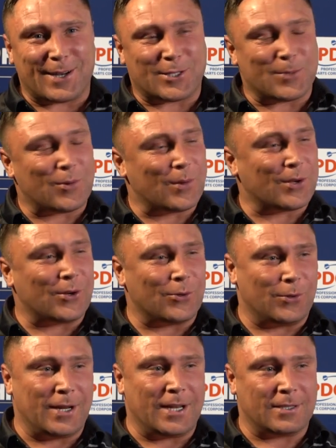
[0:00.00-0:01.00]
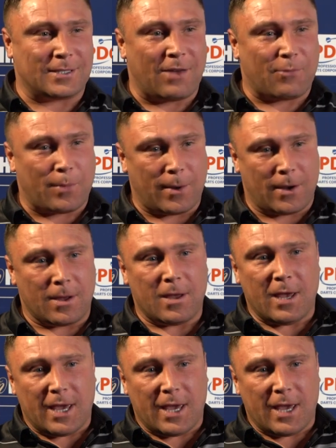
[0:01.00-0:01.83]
and she probably got no nails left, but